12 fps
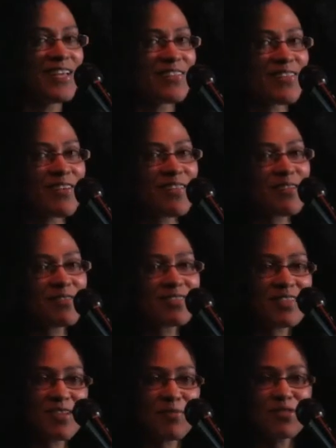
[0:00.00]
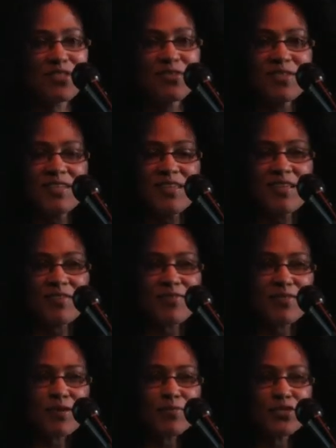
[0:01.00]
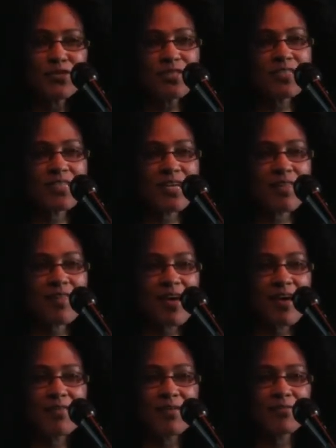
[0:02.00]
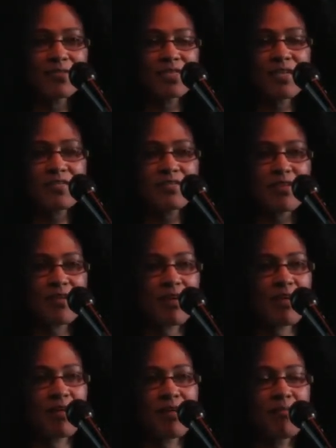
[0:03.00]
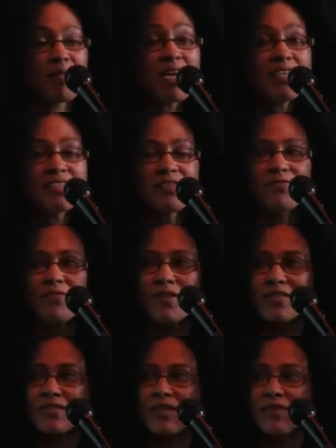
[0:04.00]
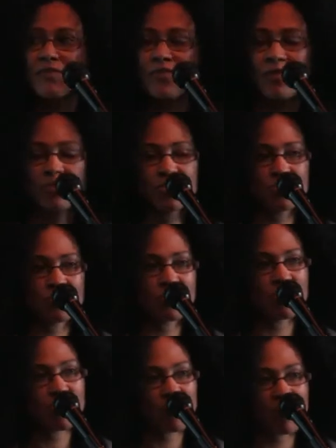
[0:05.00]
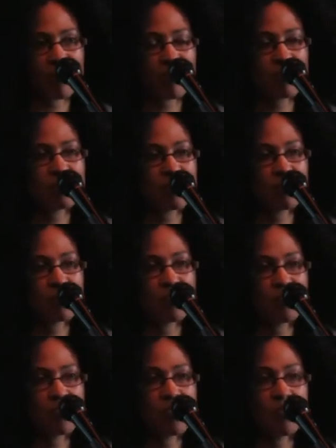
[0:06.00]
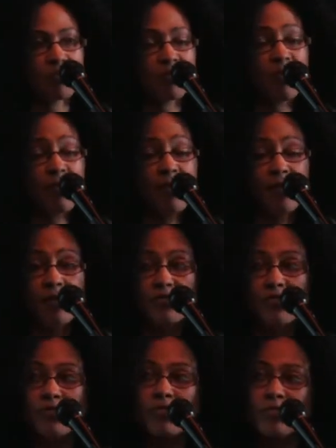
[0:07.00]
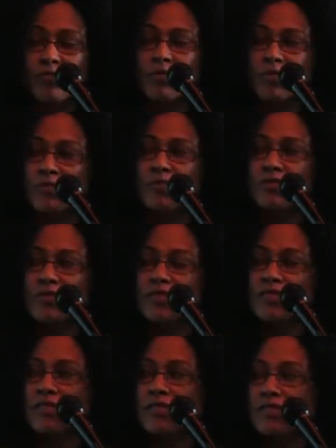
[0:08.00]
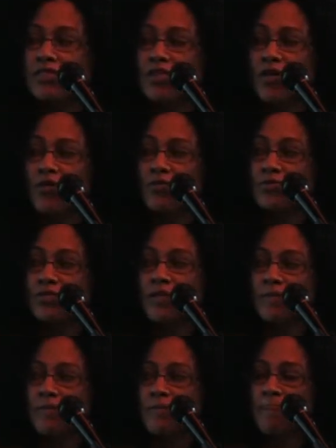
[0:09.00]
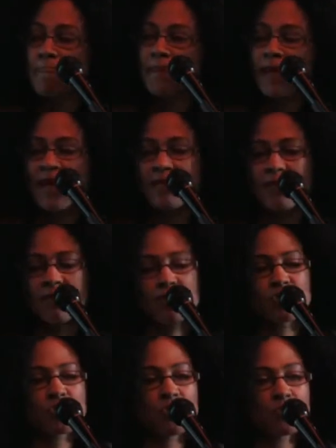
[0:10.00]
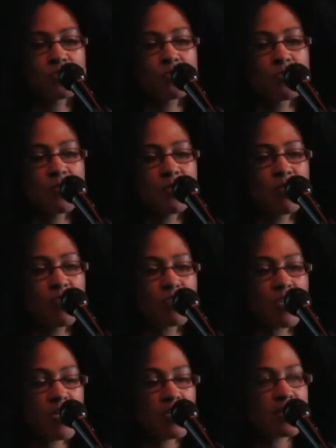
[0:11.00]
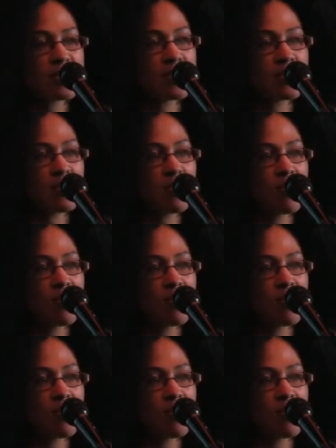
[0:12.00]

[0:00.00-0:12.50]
So that was an opportunity. Opportunities like that were just amazing for us and for our children, for their friends that we brought along to when we would do these shows. And then the shows would be broadcasted